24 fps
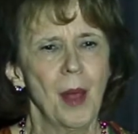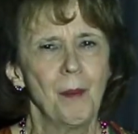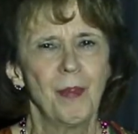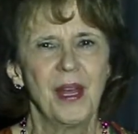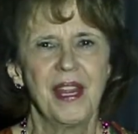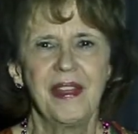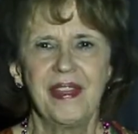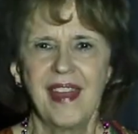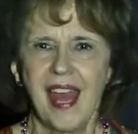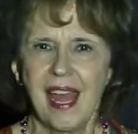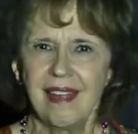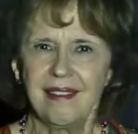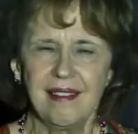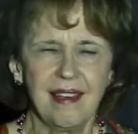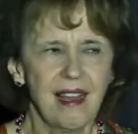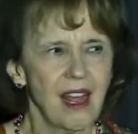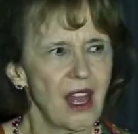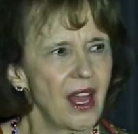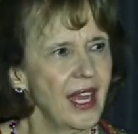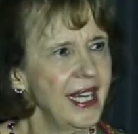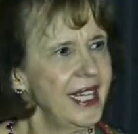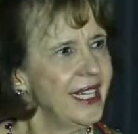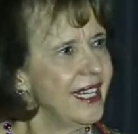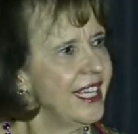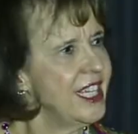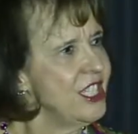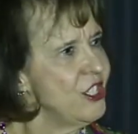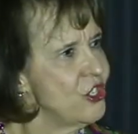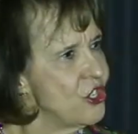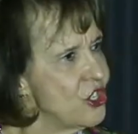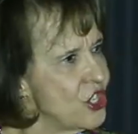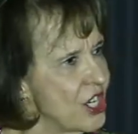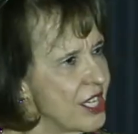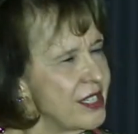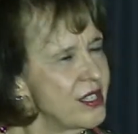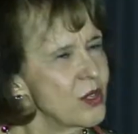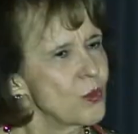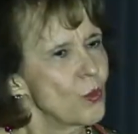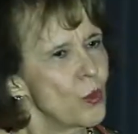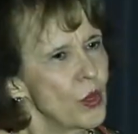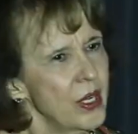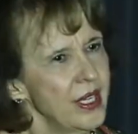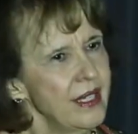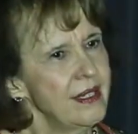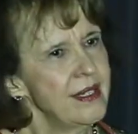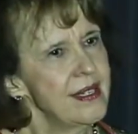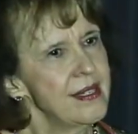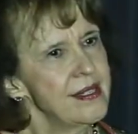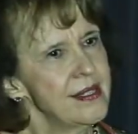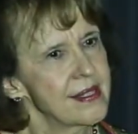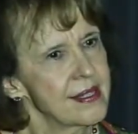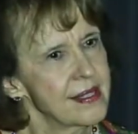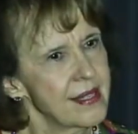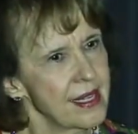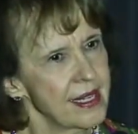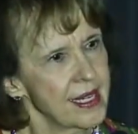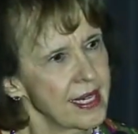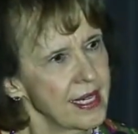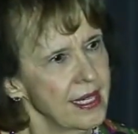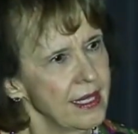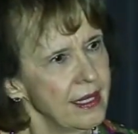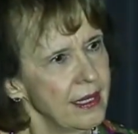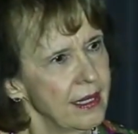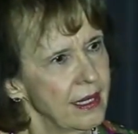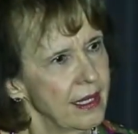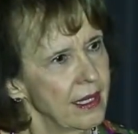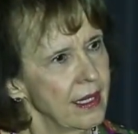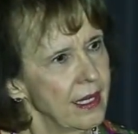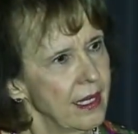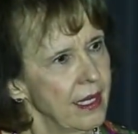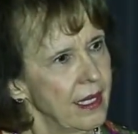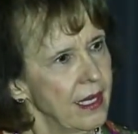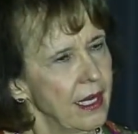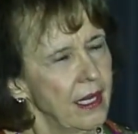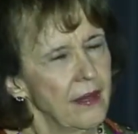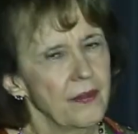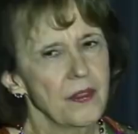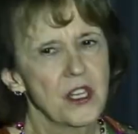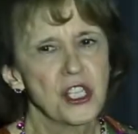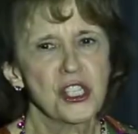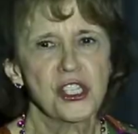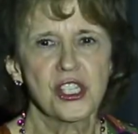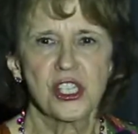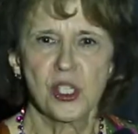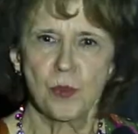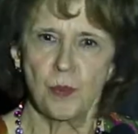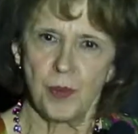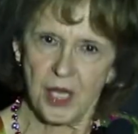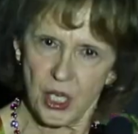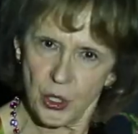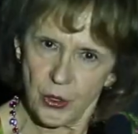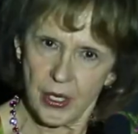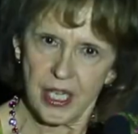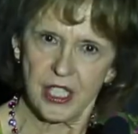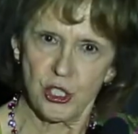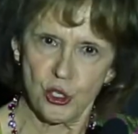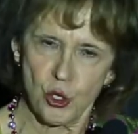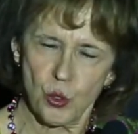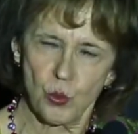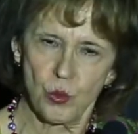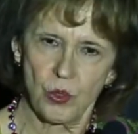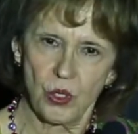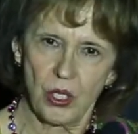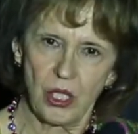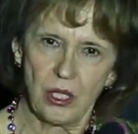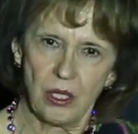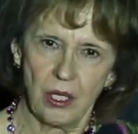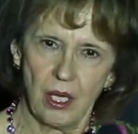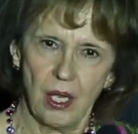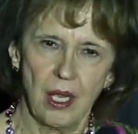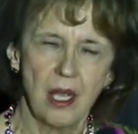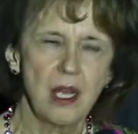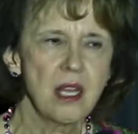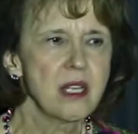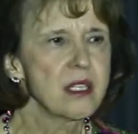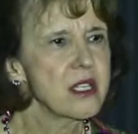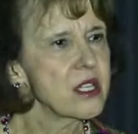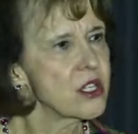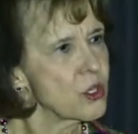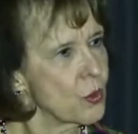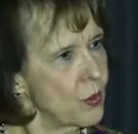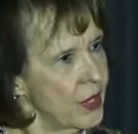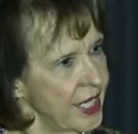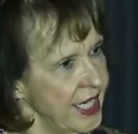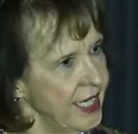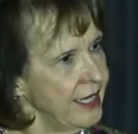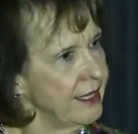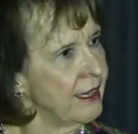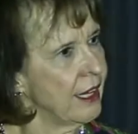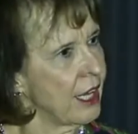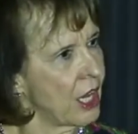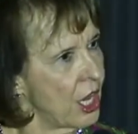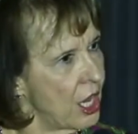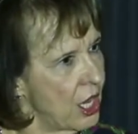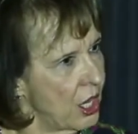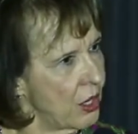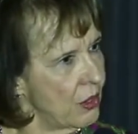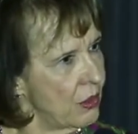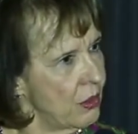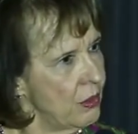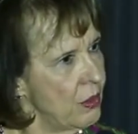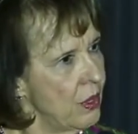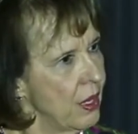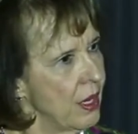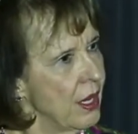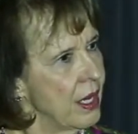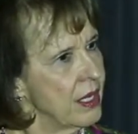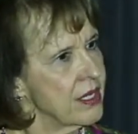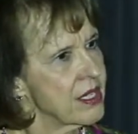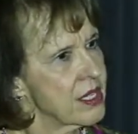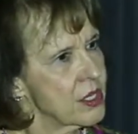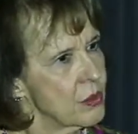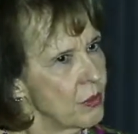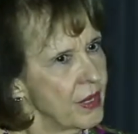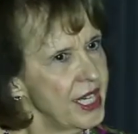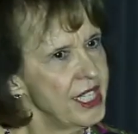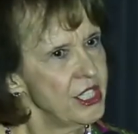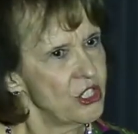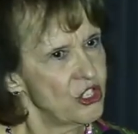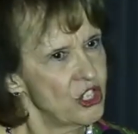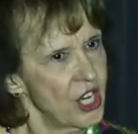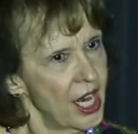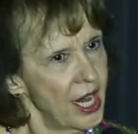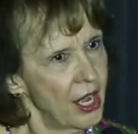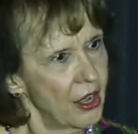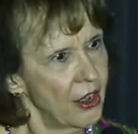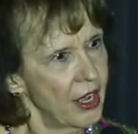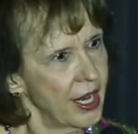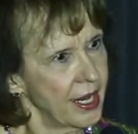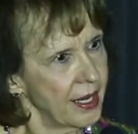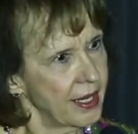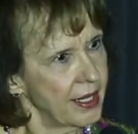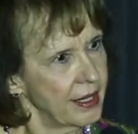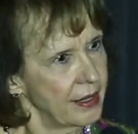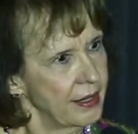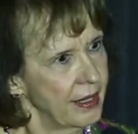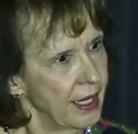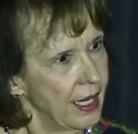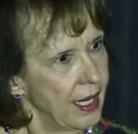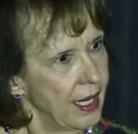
But that night he just wanted to sing the spiritual Swing Low, Sweet Chariot.